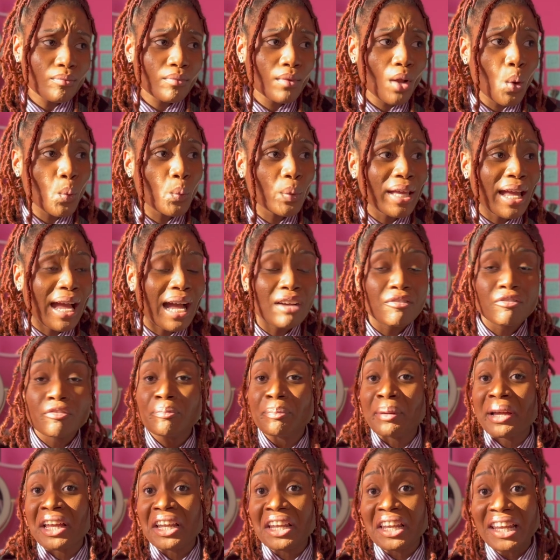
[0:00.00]
we have
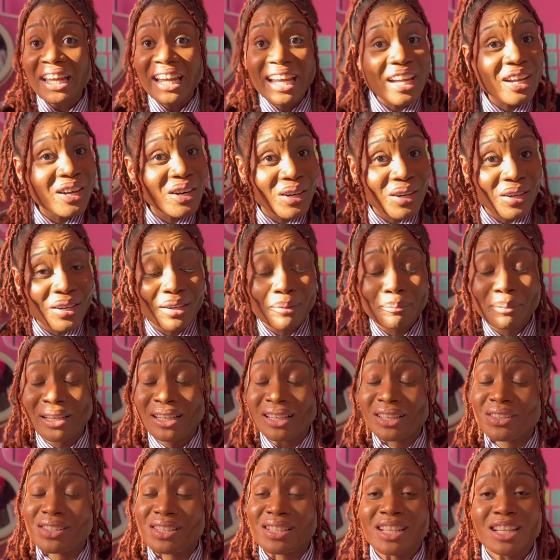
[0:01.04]

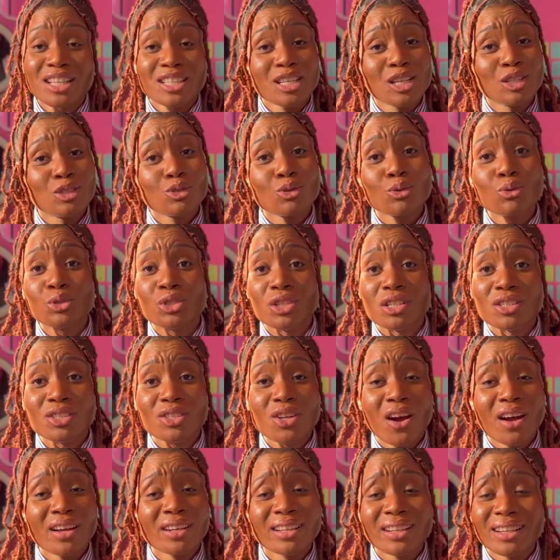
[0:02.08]
Bel-Air season 2 just
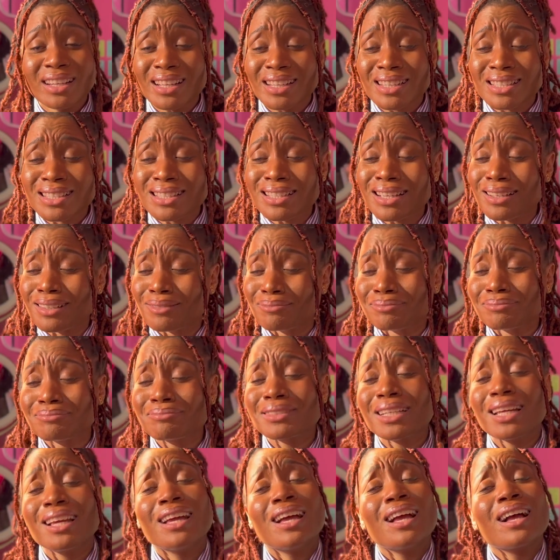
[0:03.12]
started. It's
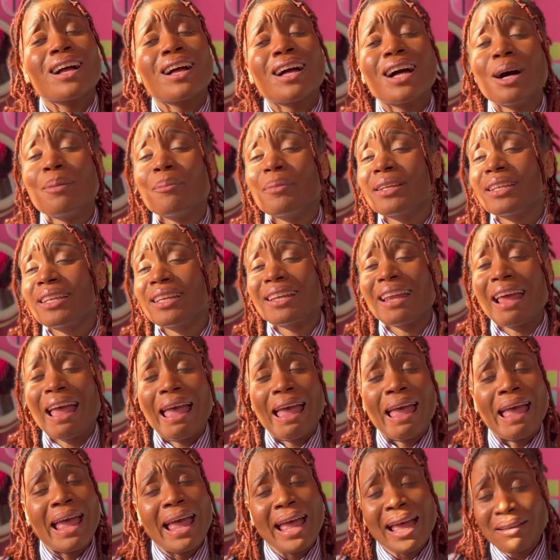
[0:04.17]
coming in
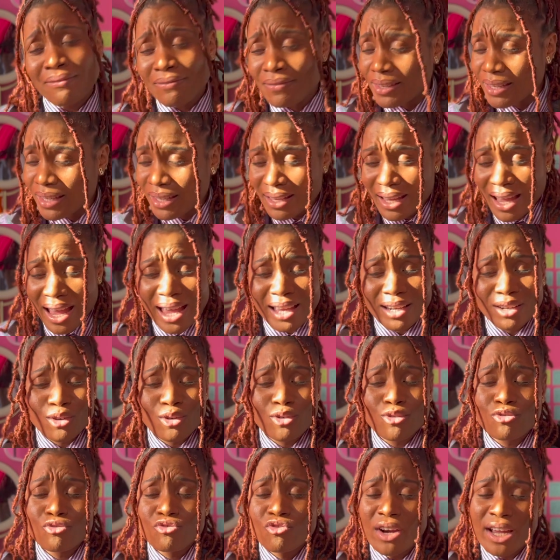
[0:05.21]
heavy and
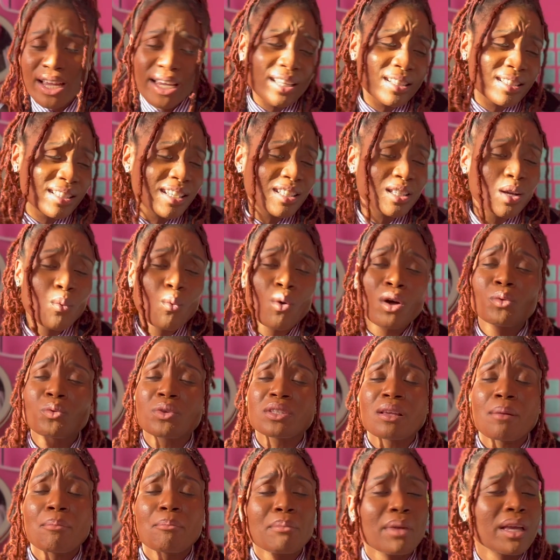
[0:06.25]
great. Season 1 was
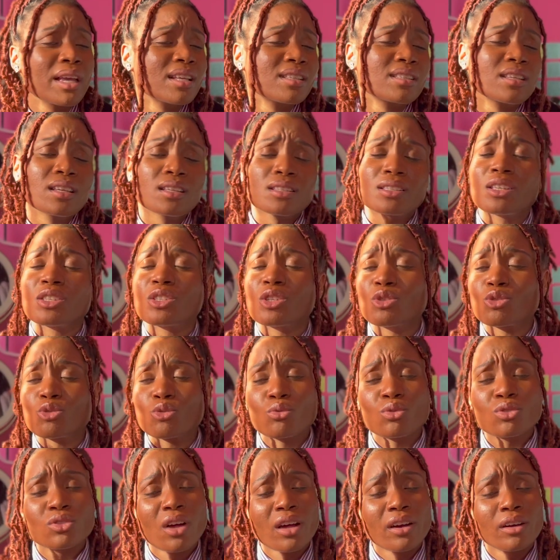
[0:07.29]
amazing, season 2
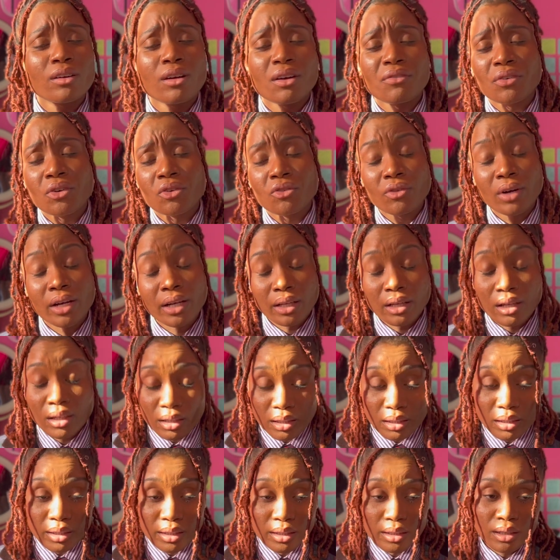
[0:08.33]
starting off already
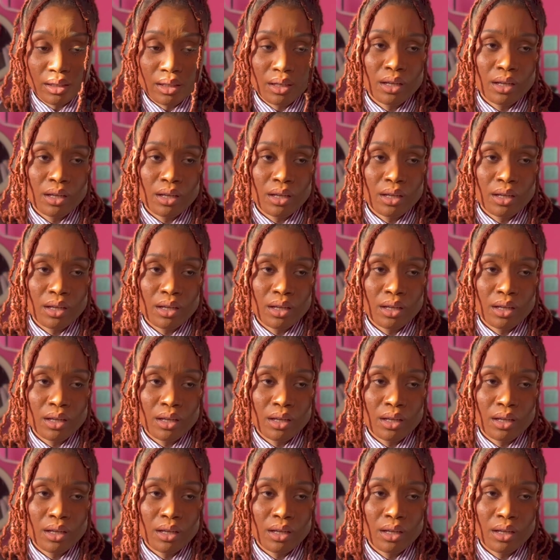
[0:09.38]
good.